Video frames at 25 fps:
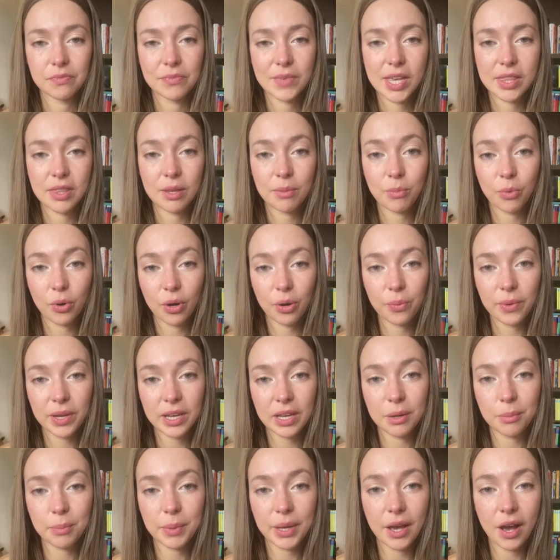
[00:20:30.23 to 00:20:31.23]
The more we
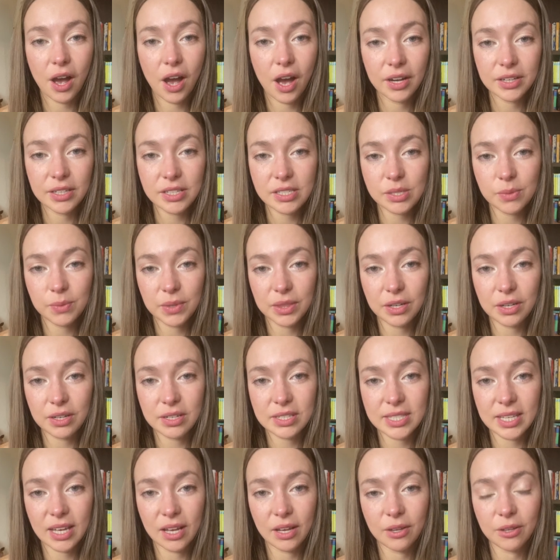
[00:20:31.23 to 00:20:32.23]
can be honest with
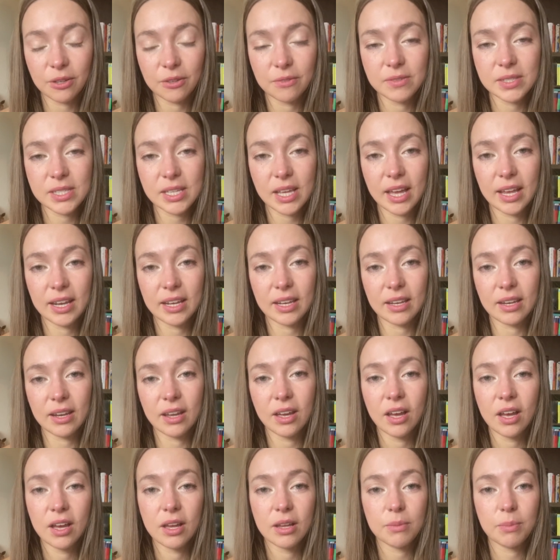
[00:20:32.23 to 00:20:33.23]
ourselves and
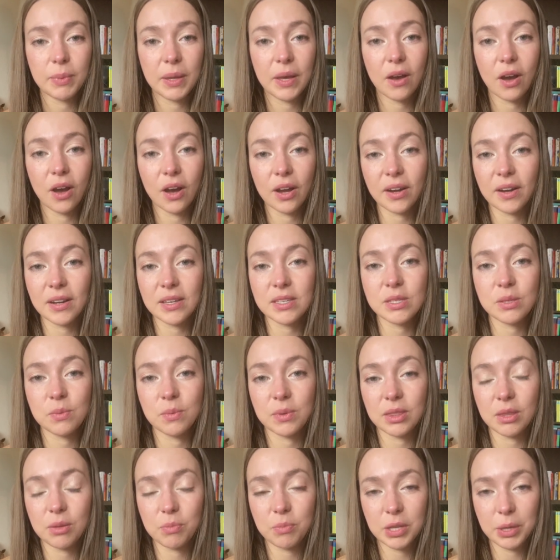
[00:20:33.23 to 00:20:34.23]
be honest
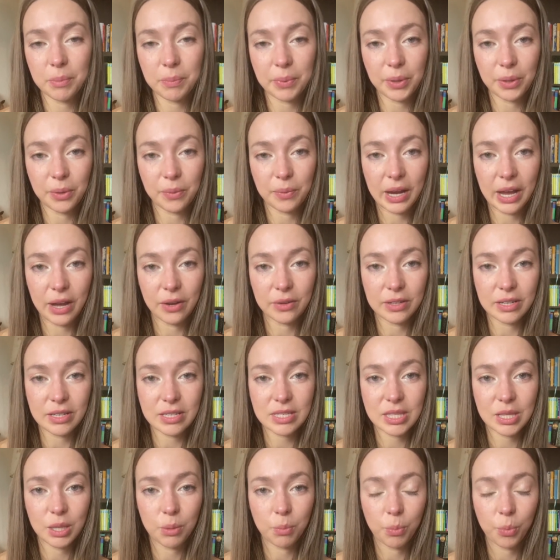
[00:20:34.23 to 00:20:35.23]
with the people around us,
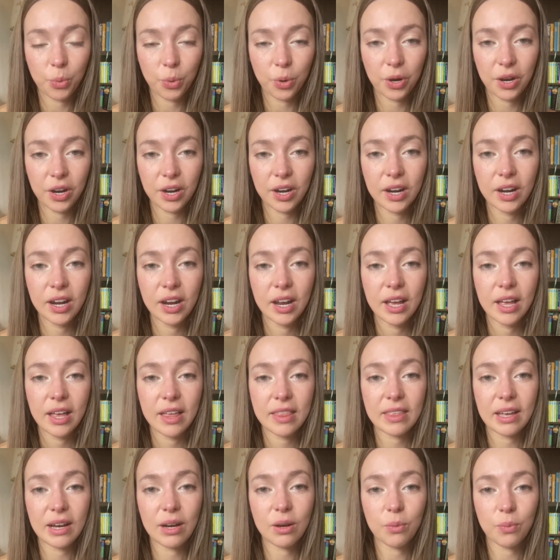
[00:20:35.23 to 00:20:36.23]
the more
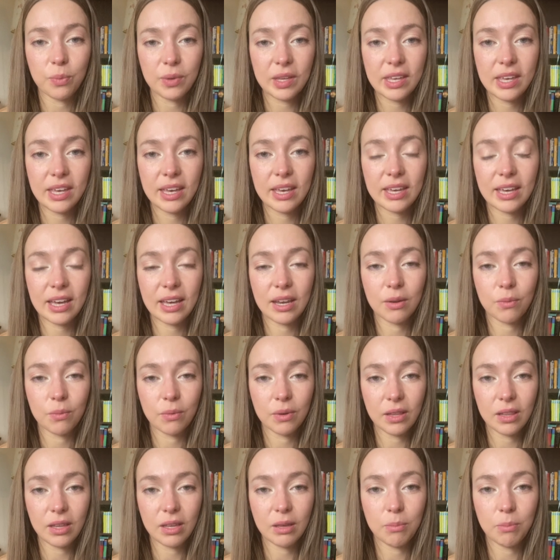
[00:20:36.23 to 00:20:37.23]
that we can
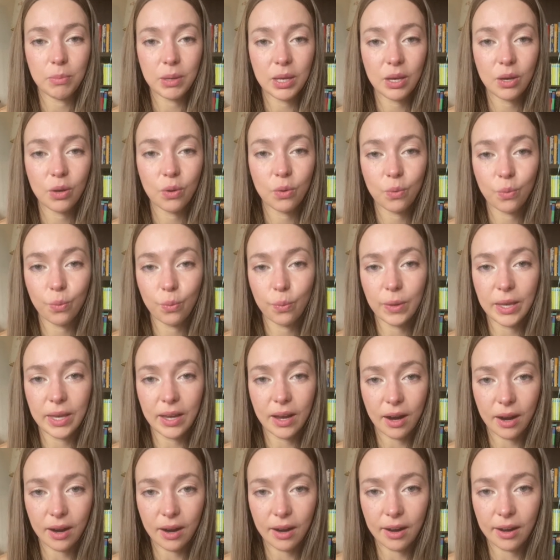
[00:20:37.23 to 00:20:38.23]
really be who we
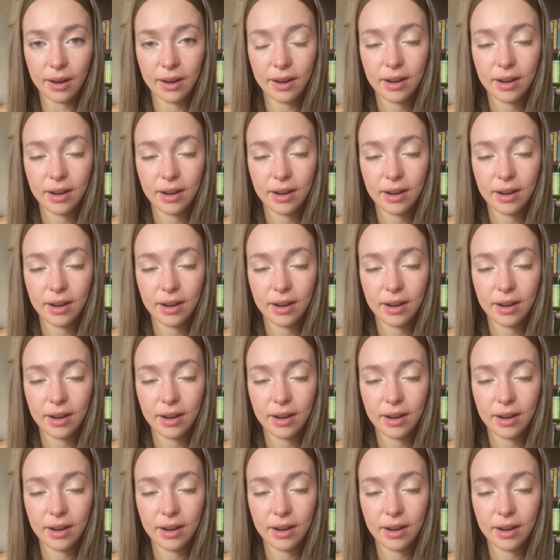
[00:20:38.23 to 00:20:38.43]
are.